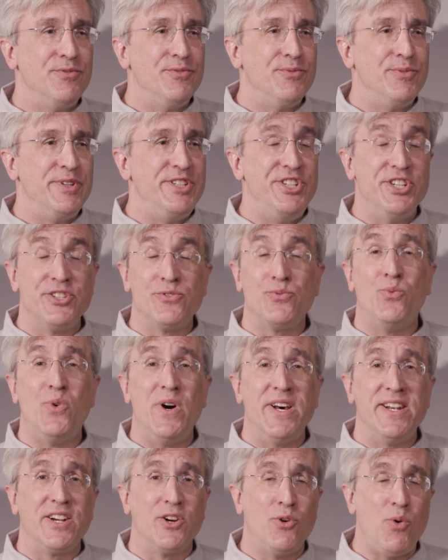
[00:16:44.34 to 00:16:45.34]
we just
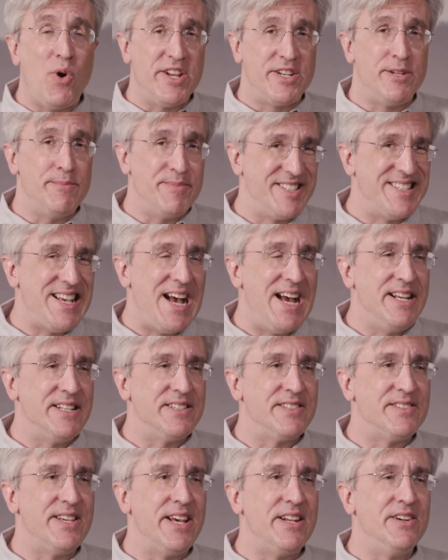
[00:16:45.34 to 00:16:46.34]
won a quantum
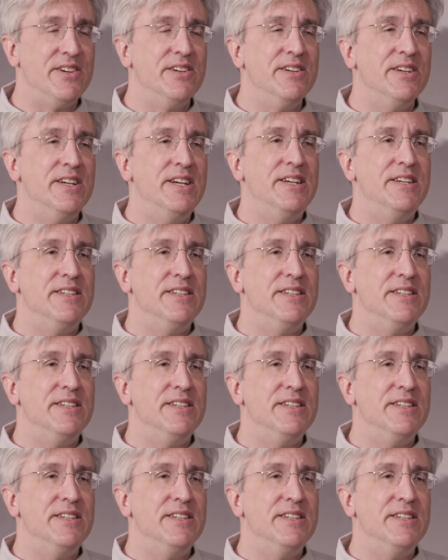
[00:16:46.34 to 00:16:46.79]
science center